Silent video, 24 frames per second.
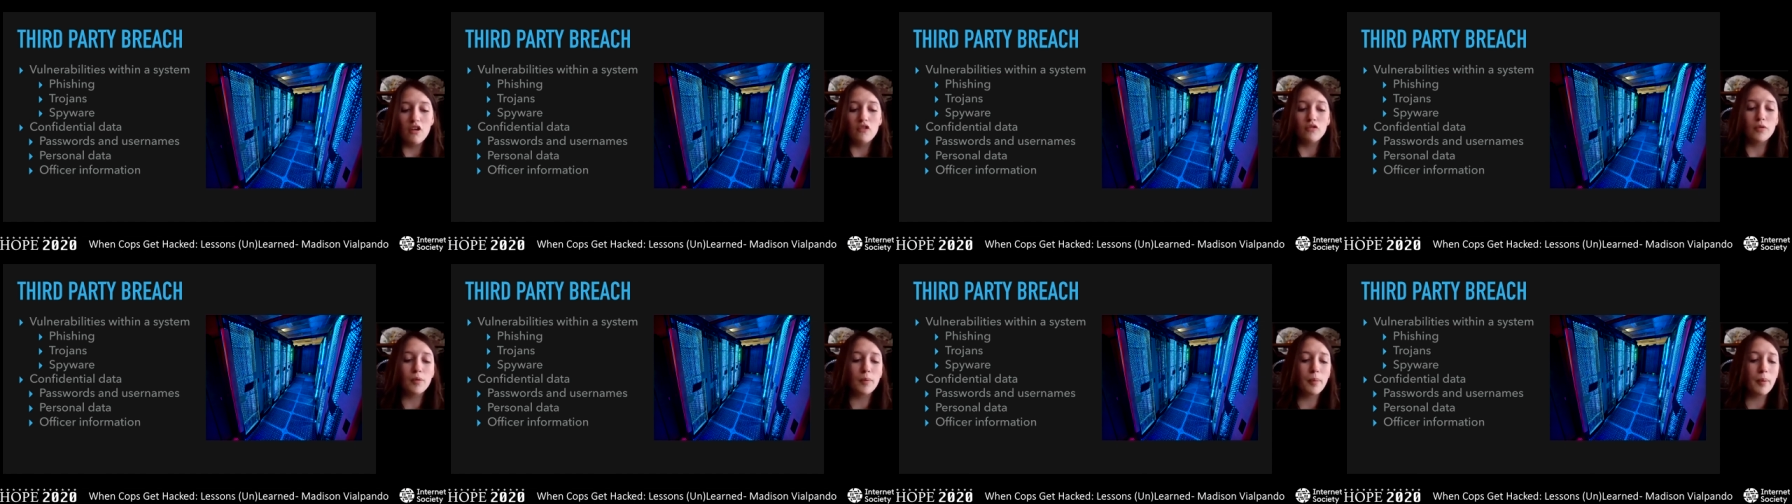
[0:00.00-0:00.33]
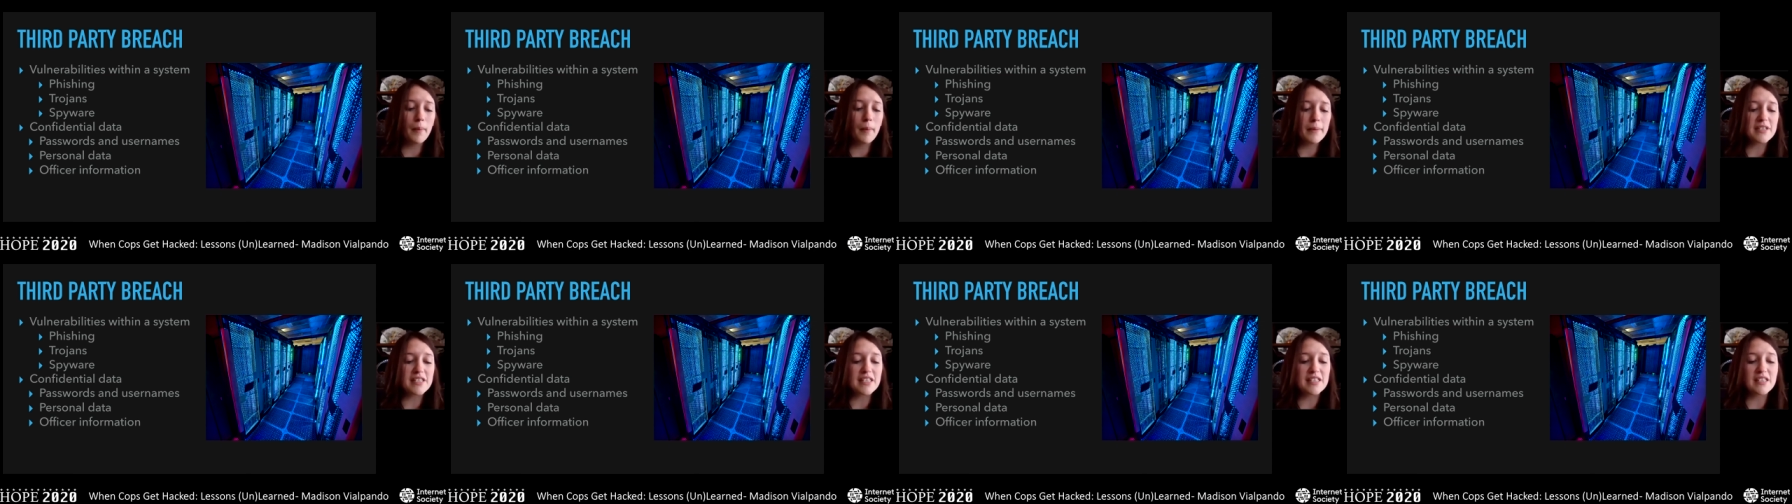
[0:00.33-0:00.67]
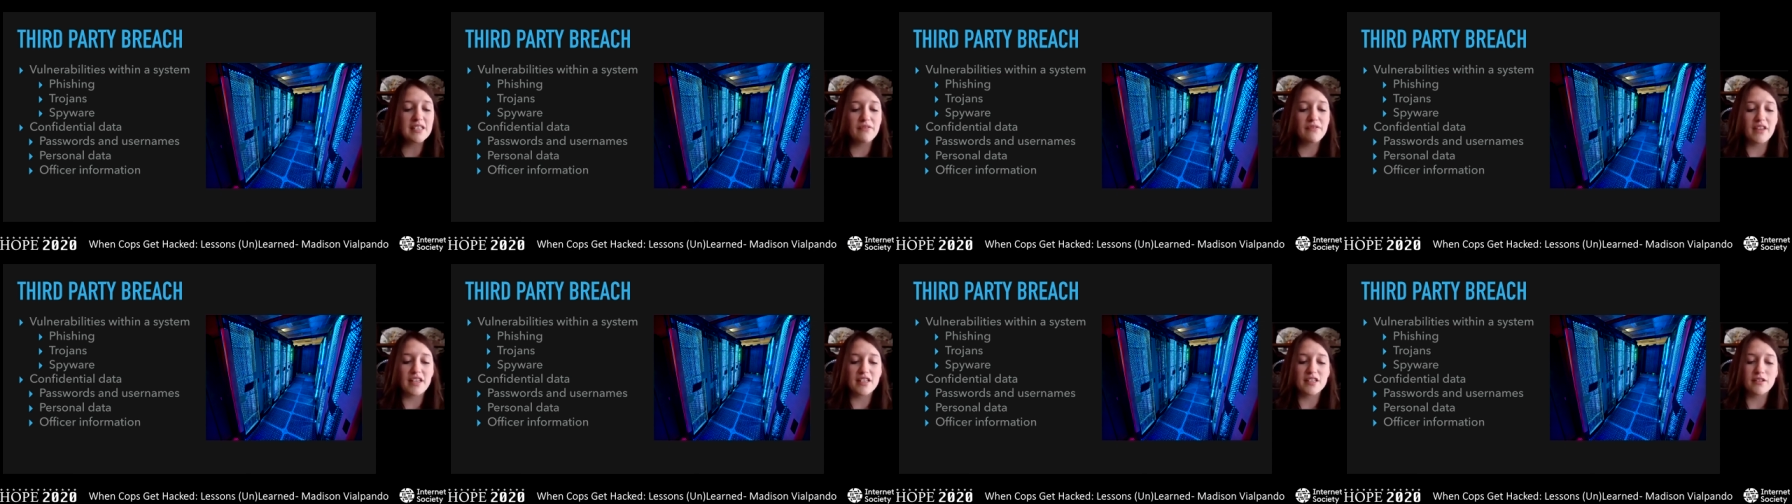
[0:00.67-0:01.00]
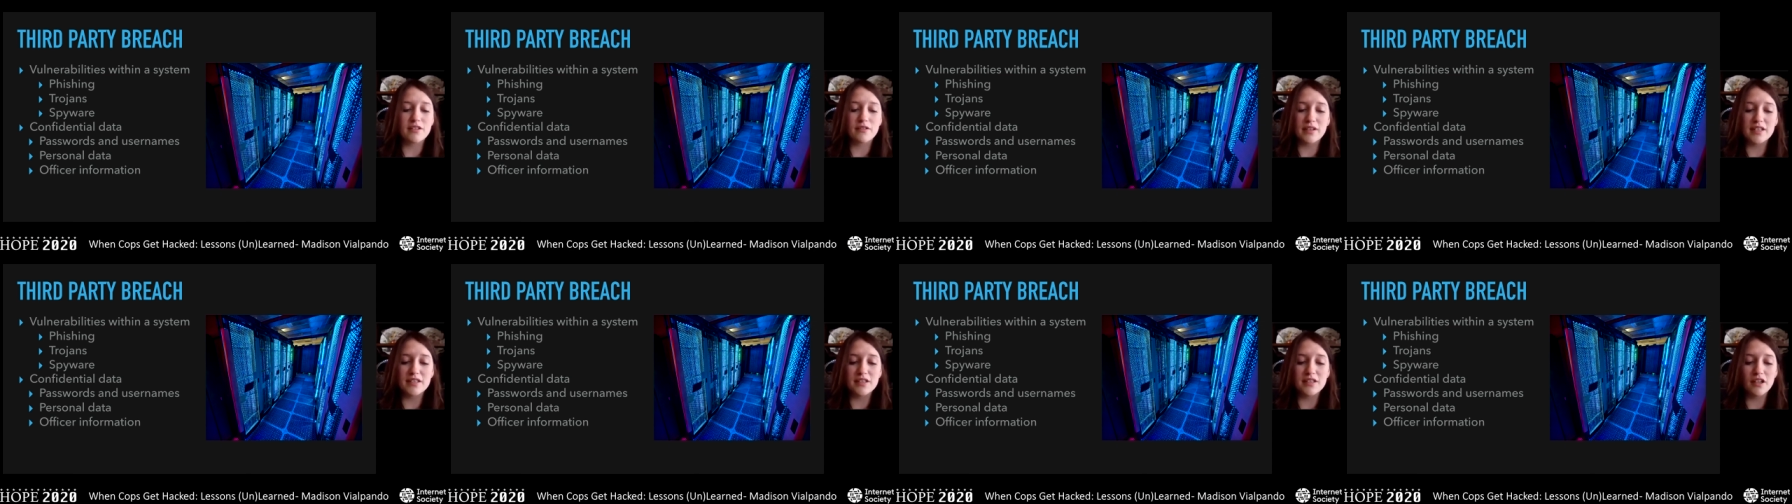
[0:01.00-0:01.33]
For purposes of
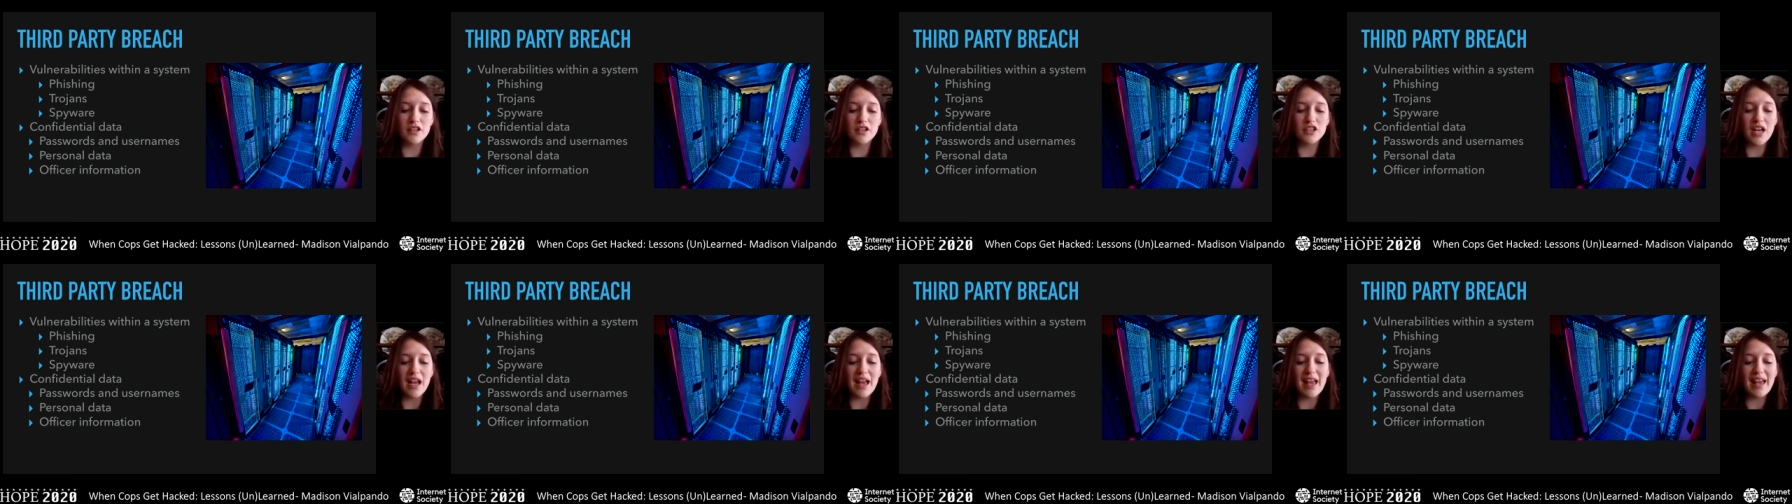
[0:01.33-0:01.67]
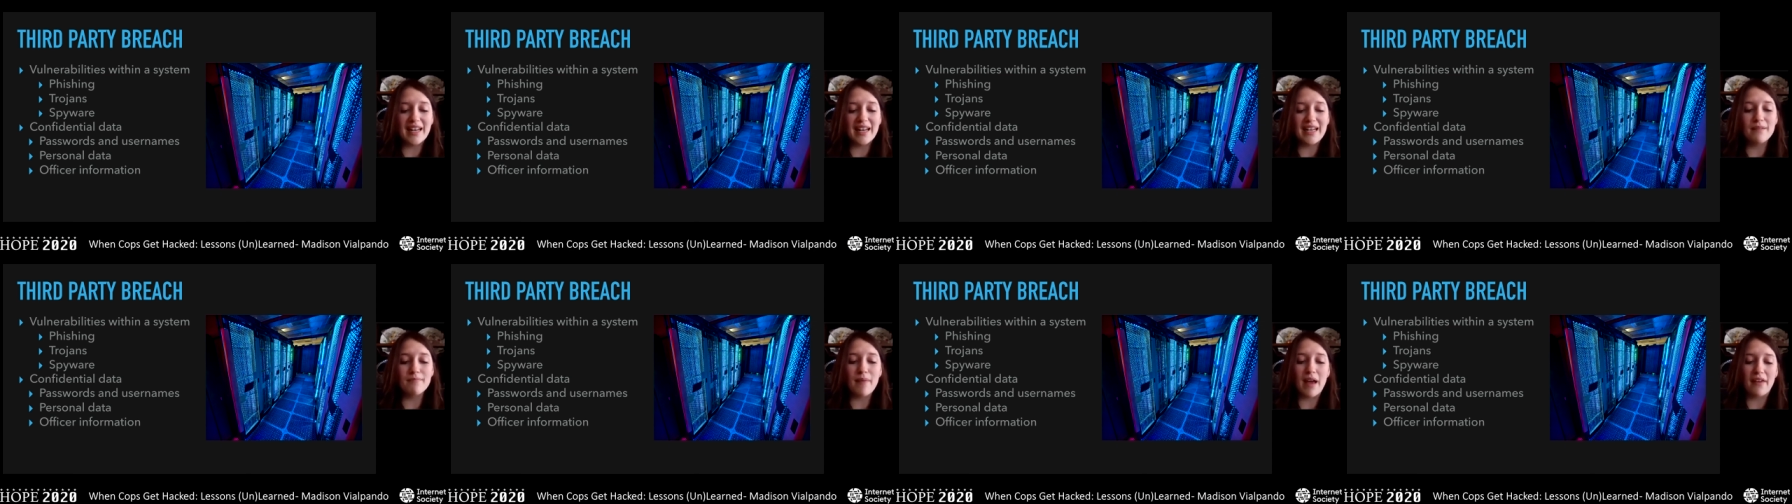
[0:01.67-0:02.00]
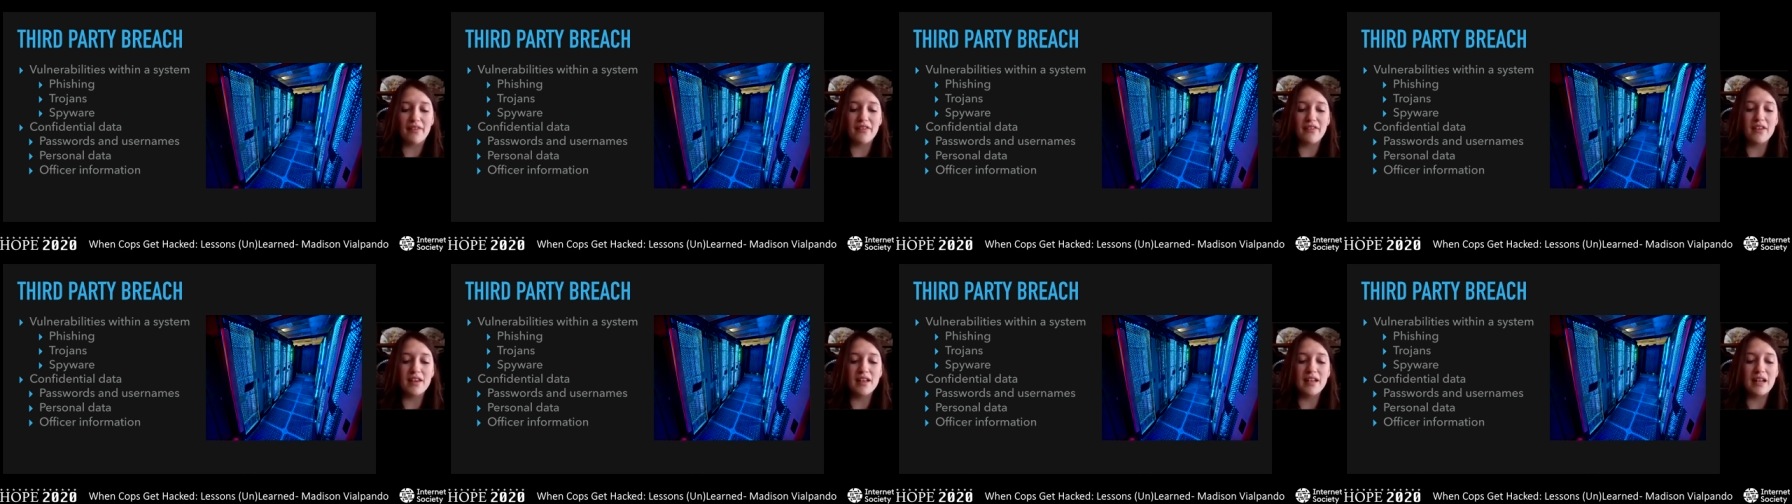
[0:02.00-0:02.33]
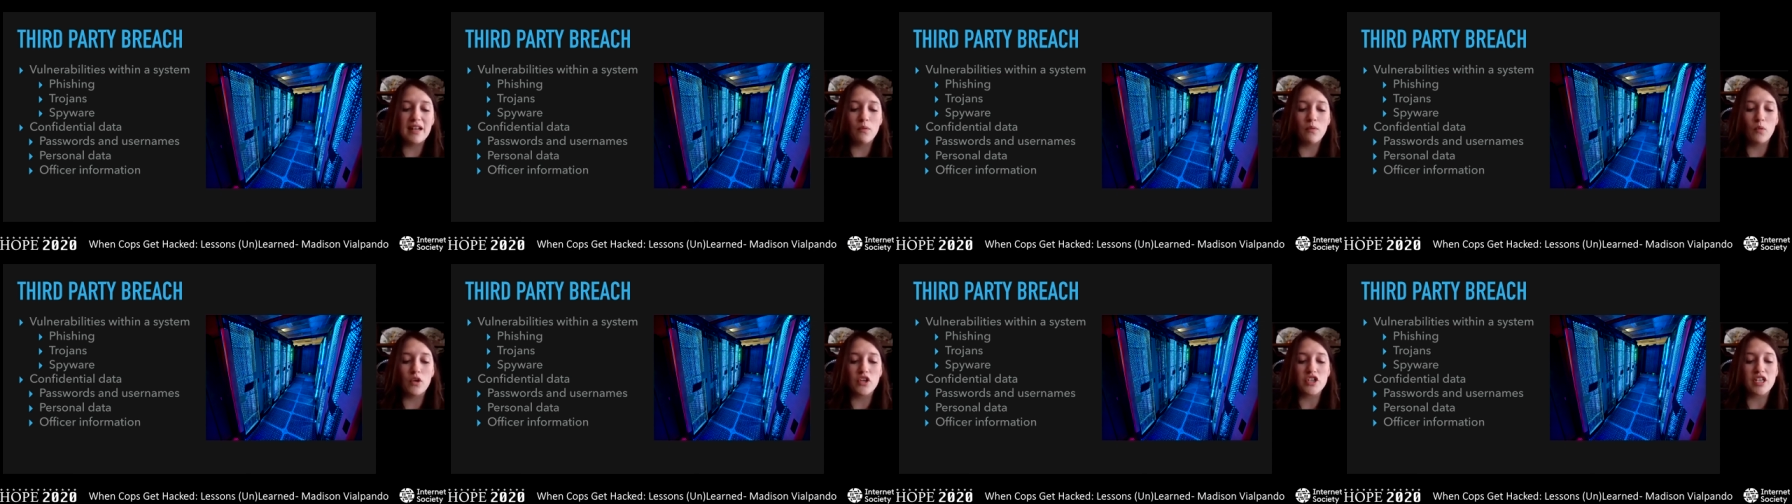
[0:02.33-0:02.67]
this research, any method
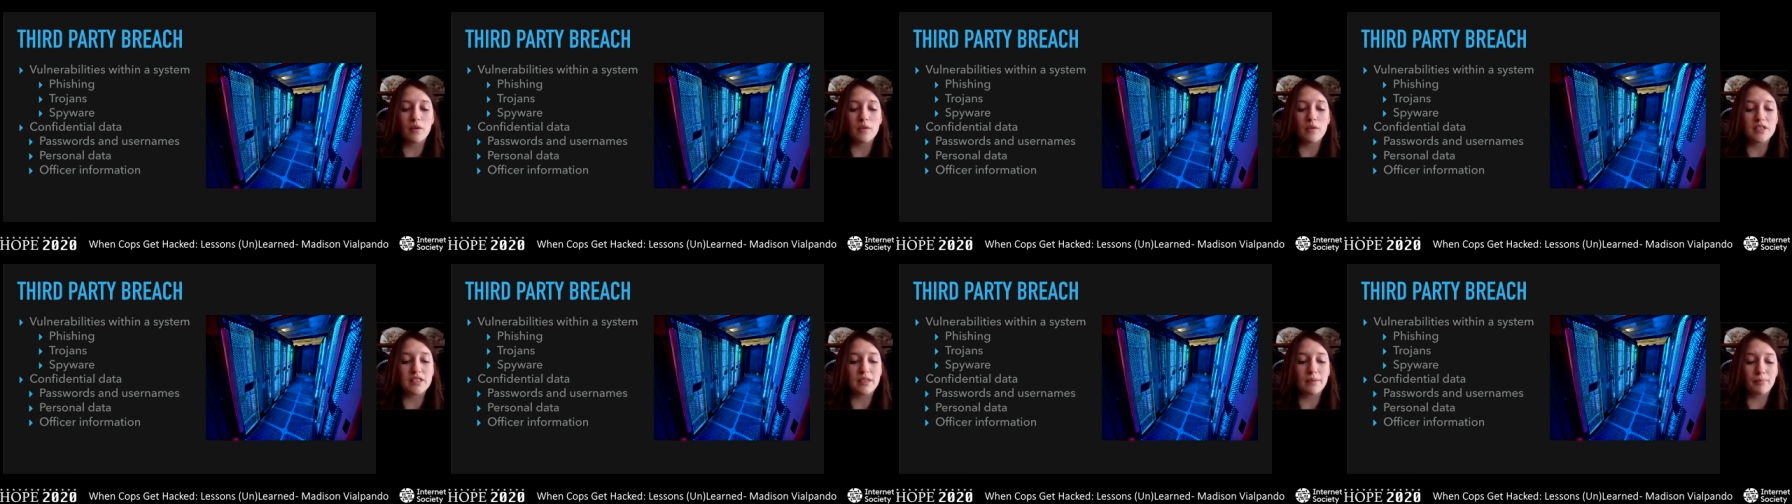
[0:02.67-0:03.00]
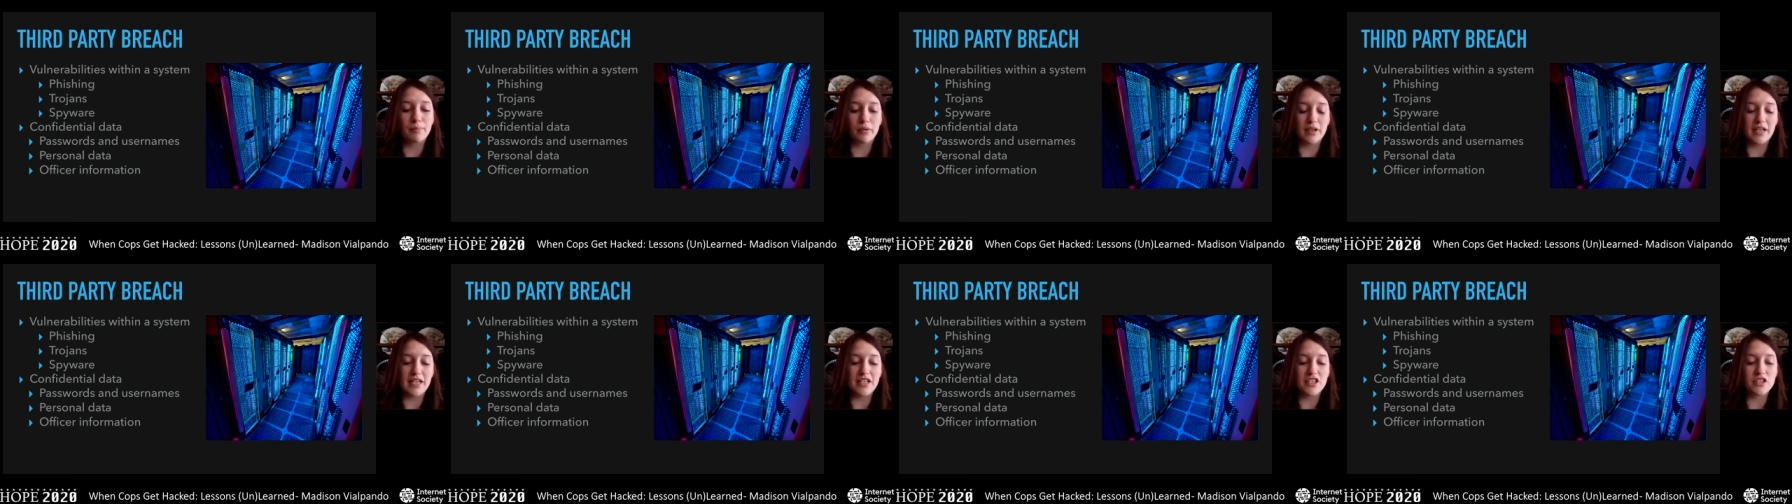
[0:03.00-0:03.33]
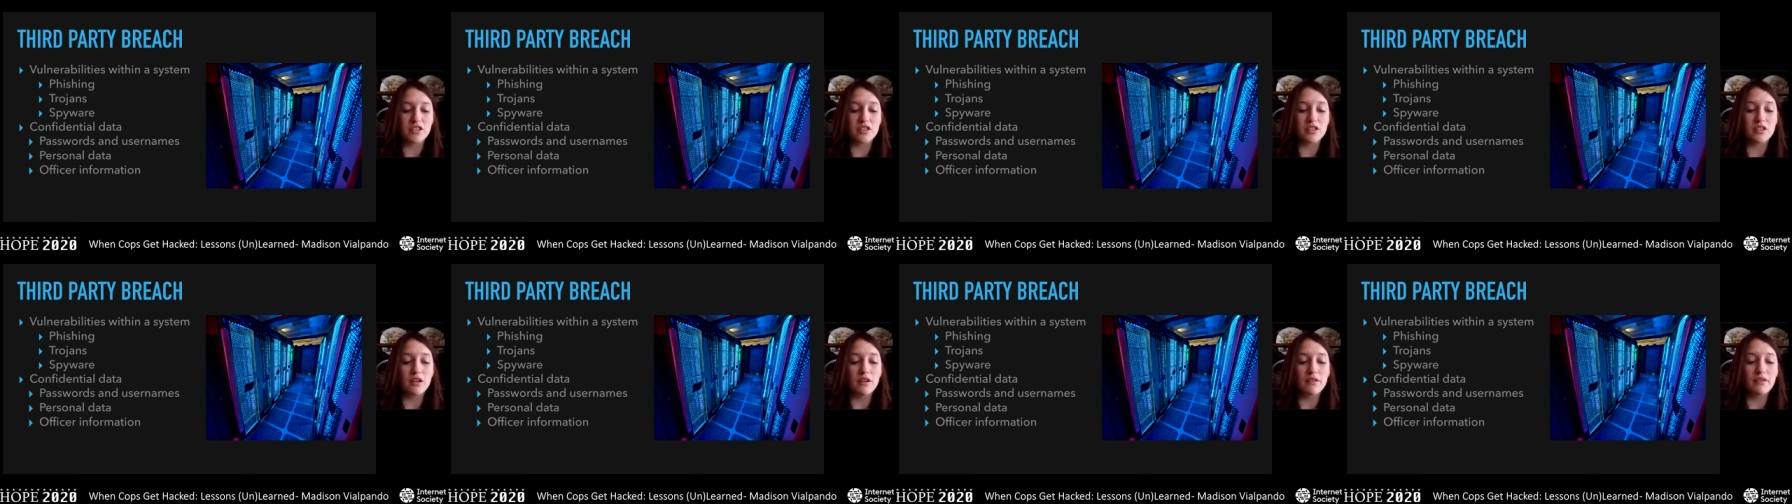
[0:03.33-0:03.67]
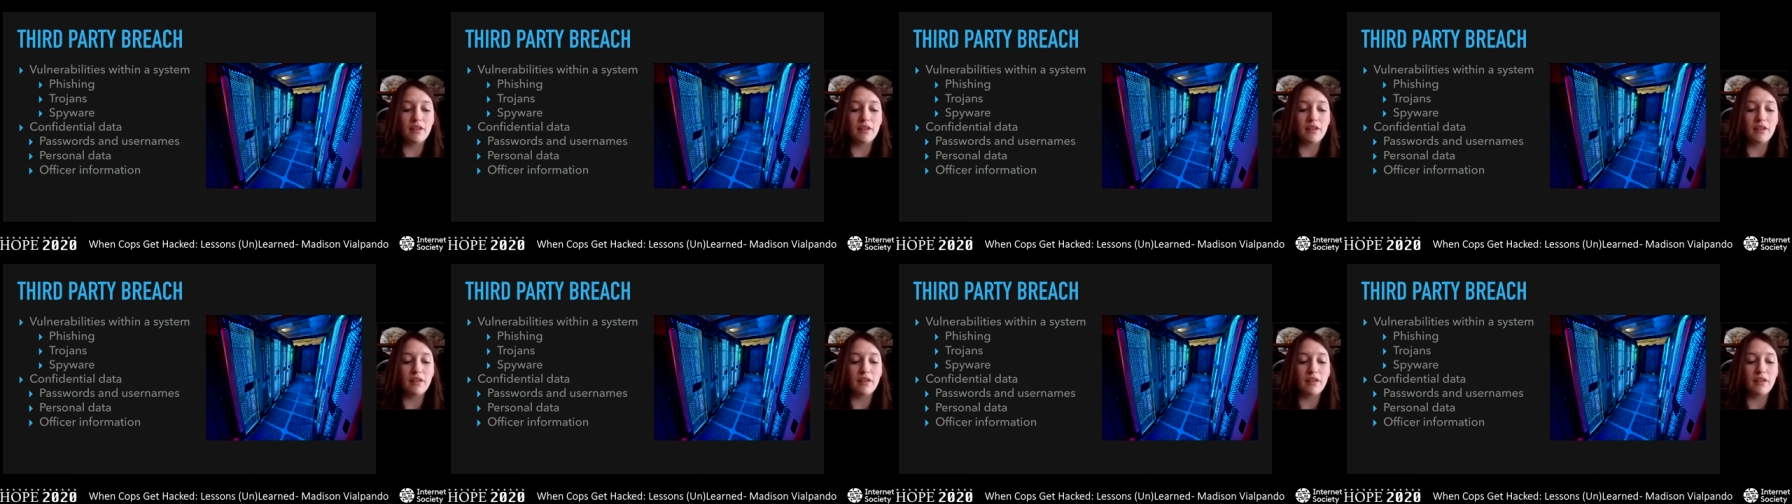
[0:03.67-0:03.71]
in which there was a breach